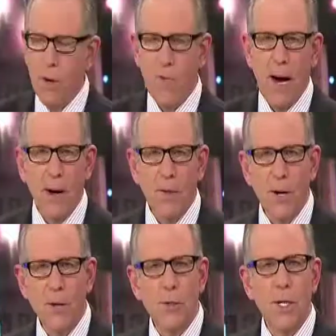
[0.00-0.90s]
we found
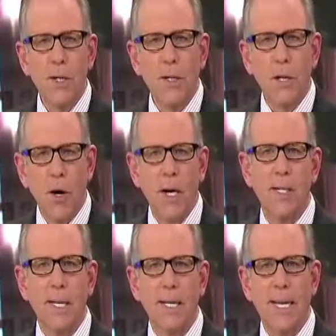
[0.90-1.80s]
they're still
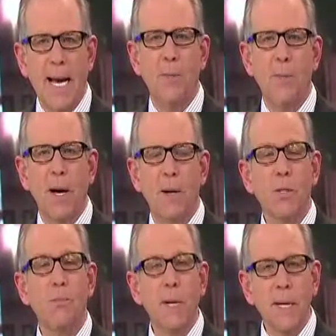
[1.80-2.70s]
costing
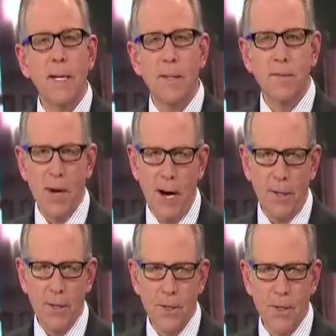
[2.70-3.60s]
taxpayers millions of
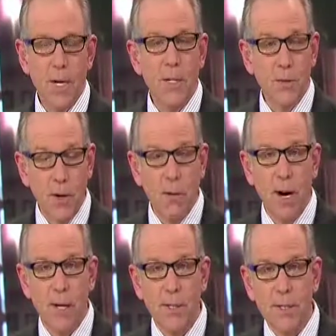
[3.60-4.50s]
dollars. Here's Phil
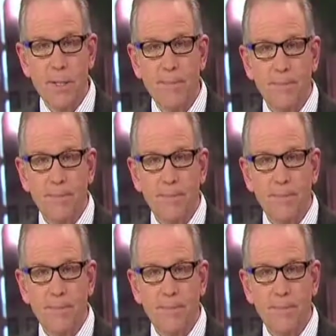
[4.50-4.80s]
Rogers.